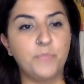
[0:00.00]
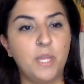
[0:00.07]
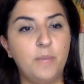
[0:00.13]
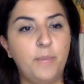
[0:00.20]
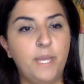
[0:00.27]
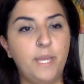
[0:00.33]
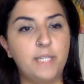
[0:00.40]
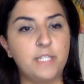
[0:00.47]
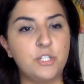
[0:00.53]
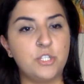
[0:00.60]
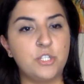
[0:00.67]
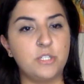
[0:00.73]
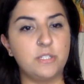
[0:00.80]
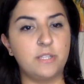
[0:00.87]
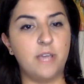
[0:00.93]
pay
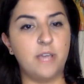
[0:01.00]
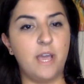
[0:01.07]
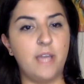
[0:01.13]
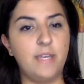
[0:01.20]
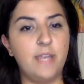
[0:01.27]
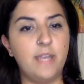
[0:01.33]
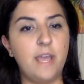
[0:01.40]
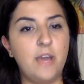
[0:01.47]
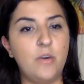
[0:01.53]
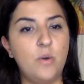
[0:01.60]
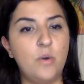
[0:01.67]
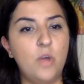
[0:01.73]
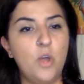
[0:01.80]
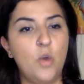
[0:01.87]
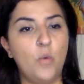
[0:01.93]
attention to that. And now
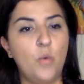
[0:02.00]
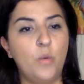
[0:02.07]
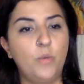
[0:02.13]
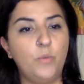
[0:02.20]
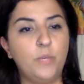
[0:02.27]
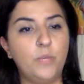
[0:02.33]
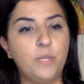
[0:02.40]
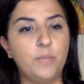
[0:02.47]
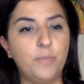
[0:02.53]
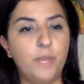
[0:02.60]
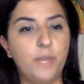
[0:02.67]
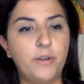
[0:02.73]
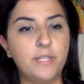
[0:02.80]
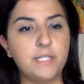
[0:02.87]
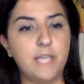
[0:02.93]
when we
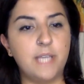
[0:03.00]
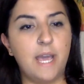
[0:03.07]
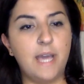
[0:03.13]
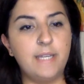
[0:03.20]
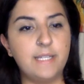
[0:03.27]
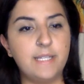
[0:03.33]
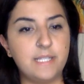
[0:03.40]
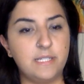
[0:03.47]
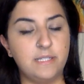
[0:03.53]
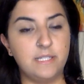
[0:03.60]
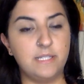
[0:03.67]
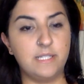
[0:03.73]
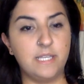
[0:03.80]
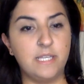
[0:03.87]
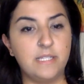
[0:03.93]
compare it to Addison
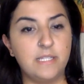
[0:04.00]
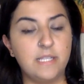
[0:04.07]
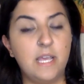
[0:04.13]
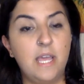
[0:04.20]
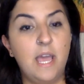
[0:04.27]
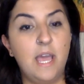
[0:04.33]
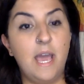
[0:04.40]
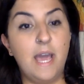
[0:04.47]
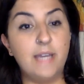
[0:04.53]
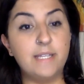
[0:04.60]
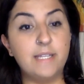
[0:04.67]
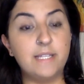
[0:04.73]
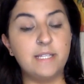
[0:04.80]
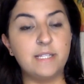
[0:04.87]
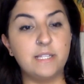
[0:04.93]
disease,
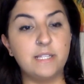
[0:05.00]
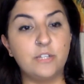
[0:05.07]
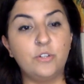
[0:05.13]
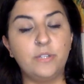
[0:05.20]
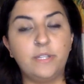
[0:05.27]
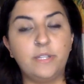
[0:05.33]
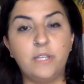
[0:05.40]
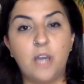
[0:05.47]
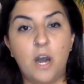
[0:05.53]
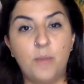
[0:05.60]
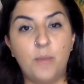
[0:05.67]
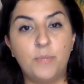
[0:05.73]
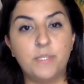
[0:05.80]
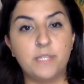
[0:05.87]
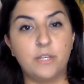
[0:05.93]
Addison is literally the
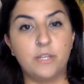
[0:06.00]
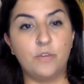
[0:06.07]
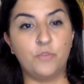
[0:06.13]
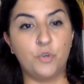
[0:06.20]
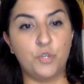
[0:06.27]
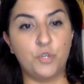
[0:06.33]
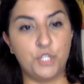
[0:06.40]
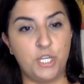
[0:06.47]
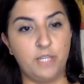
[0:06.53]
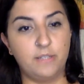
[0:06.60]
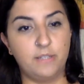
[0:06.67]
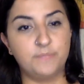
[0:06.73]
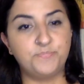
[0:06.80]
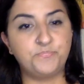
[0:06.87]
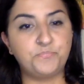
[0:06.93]
opposite of Cushing.
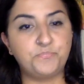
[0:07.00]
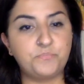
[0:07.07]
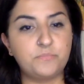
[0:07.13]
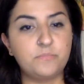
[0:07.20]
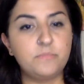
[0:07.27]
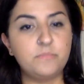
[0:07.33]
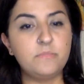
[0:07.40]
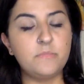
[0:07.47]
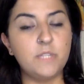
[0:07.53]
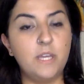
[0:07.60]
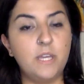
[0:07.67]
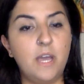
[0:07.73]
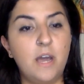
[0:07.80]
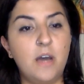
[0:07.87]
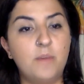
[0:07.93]

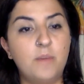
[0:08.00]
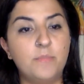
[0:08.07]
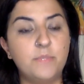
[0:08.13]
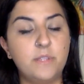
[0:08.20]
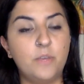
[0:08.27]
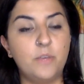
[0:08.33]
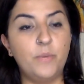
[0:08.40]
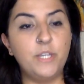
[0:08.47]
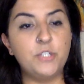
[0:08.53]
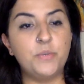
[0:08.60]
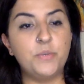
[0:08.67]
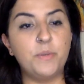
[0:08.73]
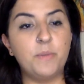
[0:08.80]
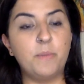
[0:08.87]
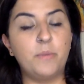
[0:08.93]
The way to
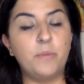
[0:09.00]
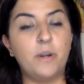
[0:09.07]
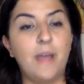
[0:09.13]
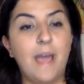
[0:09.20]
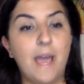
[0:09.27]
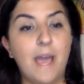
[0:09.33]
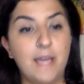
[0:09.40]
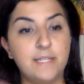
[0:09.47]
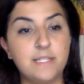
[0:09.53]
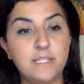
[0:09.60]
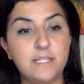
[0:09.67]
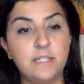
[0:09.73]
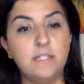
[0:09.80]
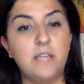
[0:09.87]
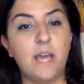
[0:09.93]
remember
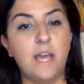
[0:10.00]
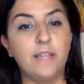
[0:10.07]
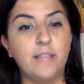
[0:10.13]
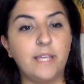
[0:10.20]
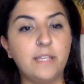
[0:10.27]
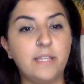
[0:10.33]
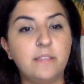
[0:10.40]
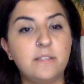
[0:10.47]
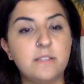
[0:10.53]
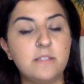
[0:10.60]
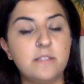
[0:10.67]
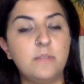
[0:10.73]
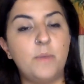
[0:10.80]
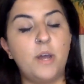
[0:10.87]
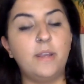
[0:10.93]
Addison, I like this
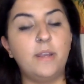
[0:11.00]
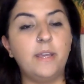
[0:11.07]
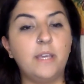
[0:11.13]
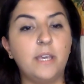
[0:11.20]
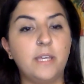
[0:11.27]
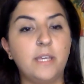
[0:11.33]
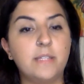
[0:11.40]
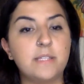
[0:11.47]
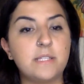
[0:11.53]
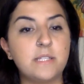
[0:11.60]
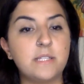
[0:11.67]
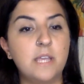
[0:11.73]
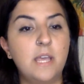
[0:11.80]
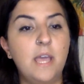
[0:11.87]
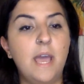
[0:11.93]
mnemonic, it's
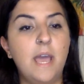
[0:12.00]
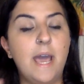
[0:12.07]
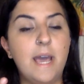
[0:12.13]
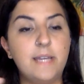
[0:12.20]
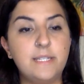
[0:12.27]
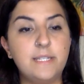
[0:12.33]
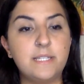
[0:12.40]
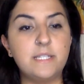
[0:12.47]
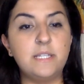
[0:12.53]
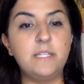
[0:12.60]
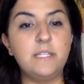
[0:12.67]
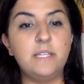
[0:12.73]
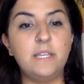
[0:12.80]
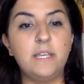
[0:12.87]
Addison,